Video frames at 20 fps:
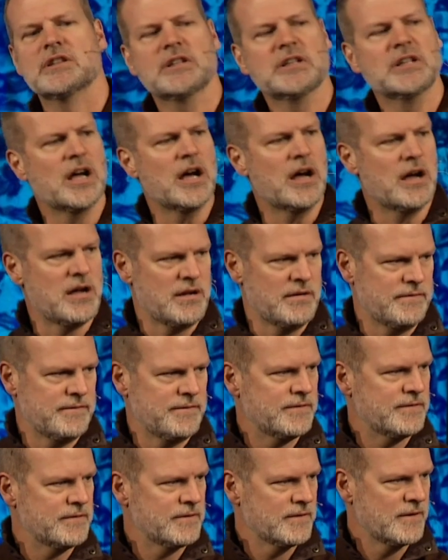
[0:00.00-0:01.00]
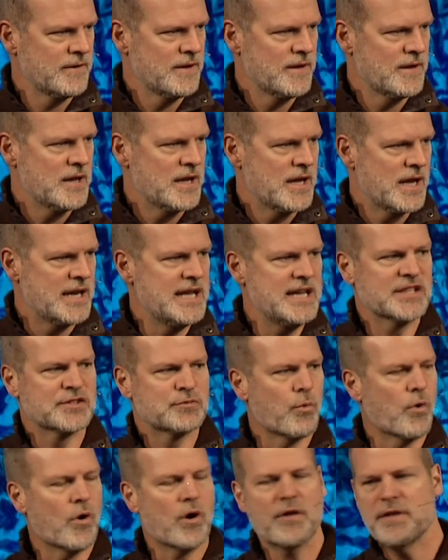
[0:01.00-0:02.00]
love, and he
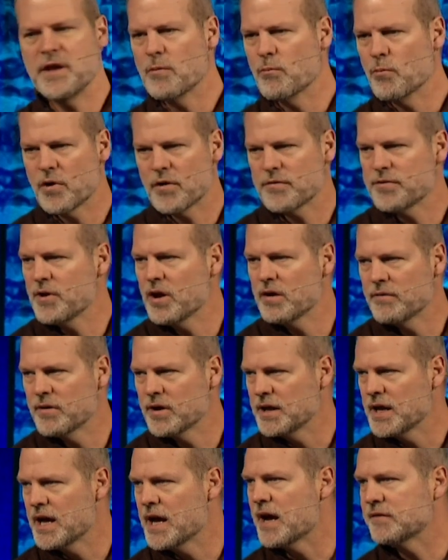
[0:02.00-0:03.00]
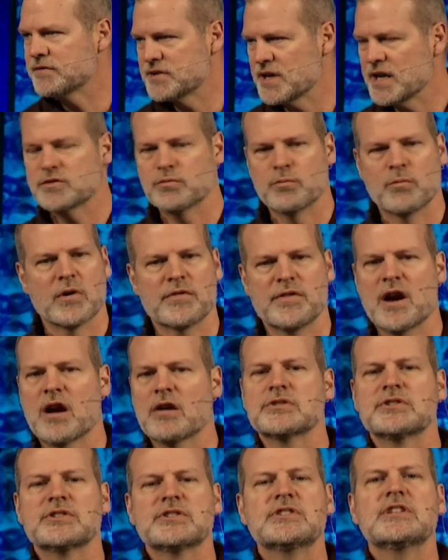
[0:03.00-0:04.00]
is worthy and worth all of our lives, that's worth
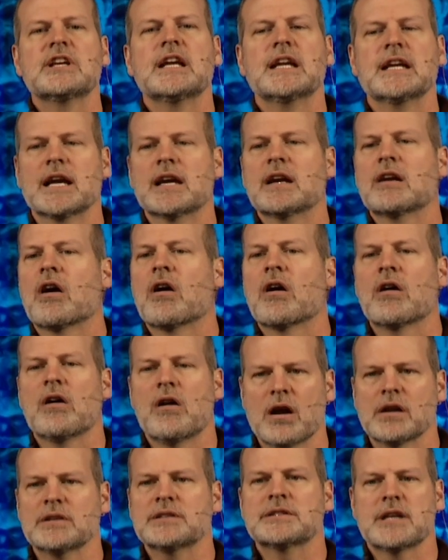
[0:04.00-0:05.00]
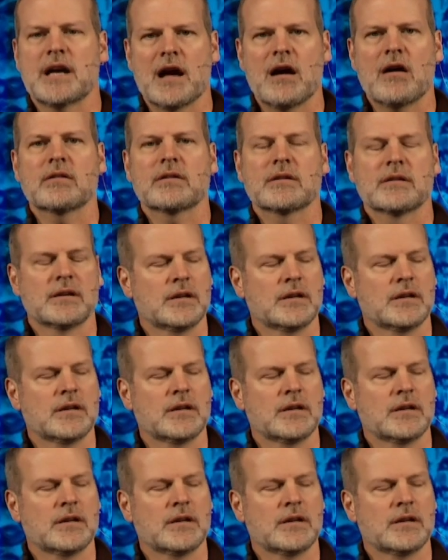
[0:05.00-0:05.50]
our singing our hearts out